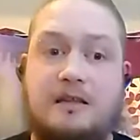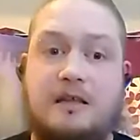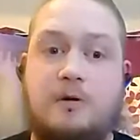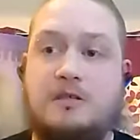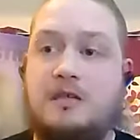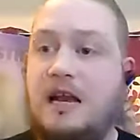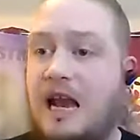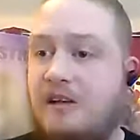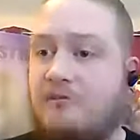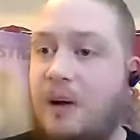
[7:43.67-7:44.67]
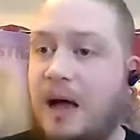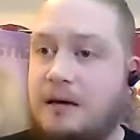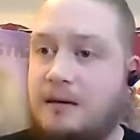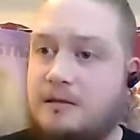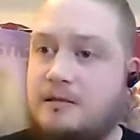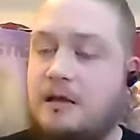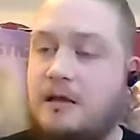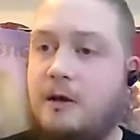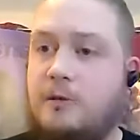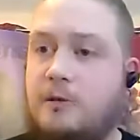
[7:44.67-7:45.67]
there was a live band
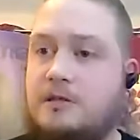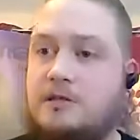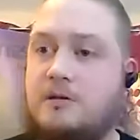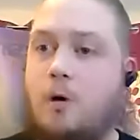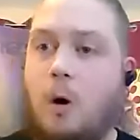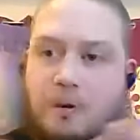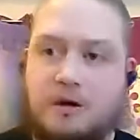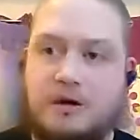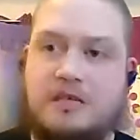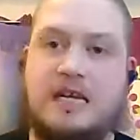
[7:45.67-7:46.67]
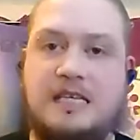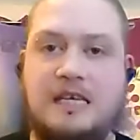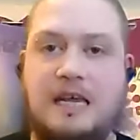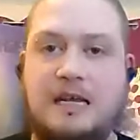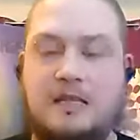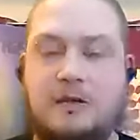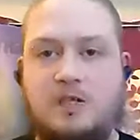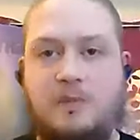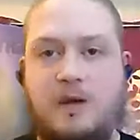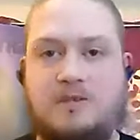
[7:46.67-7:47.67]
and there was open seating and there
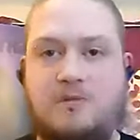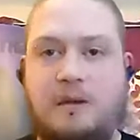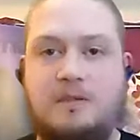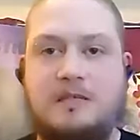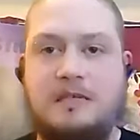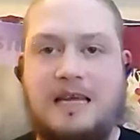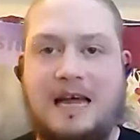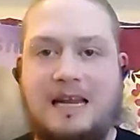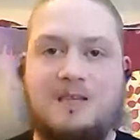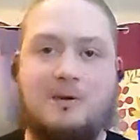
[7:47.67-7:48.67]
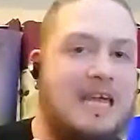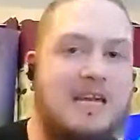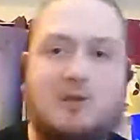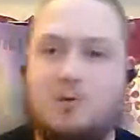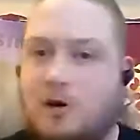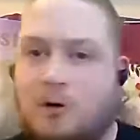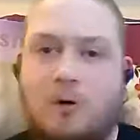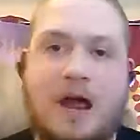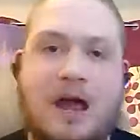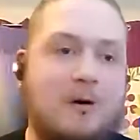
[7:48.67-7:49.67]
was space for people to dance. There were kids running
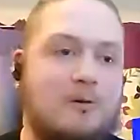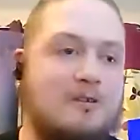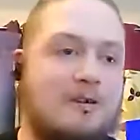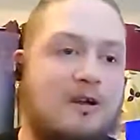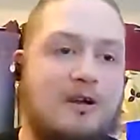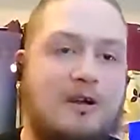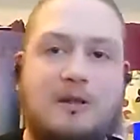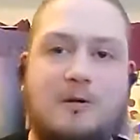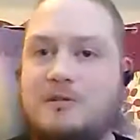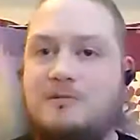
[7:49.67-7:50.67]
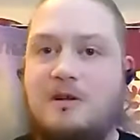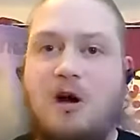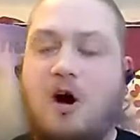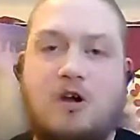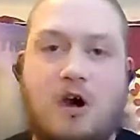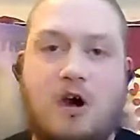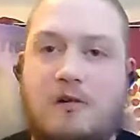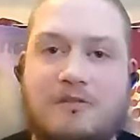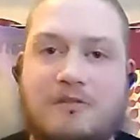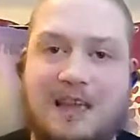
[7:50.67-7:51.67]
around. There was hot
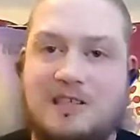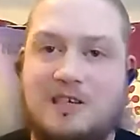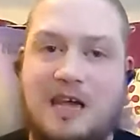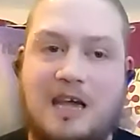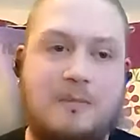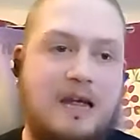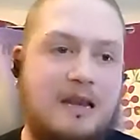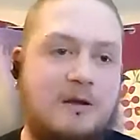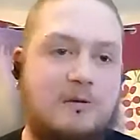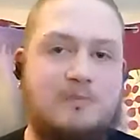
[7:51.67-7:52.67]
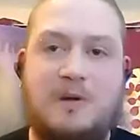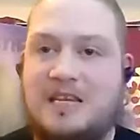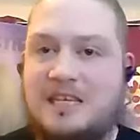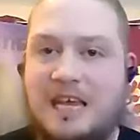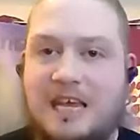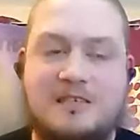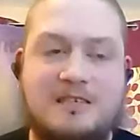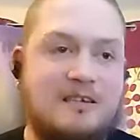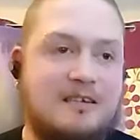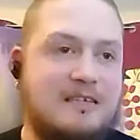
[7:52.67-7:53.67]
coffee as you came in. There was
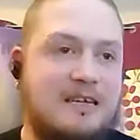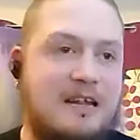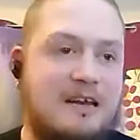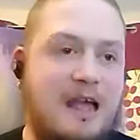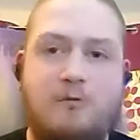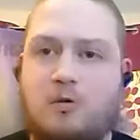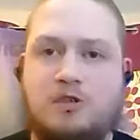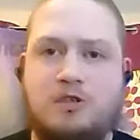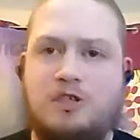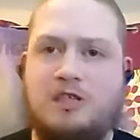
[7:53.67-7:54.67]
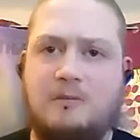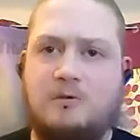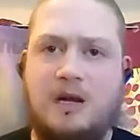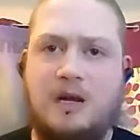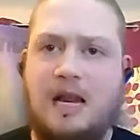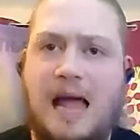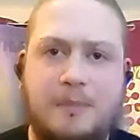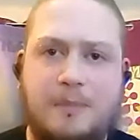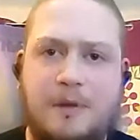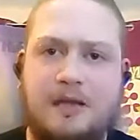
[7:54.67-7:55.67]
biscuits. And everyone just seemed really
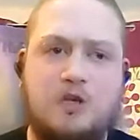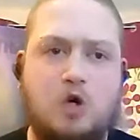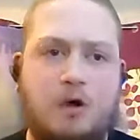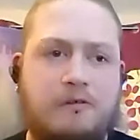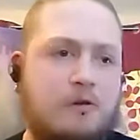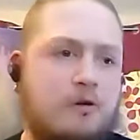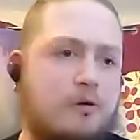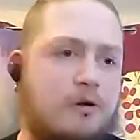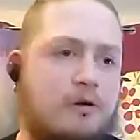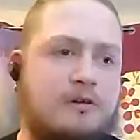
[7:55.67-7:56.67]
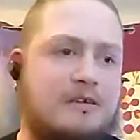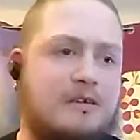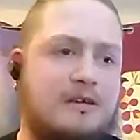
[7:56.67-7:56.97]
happy and joyful and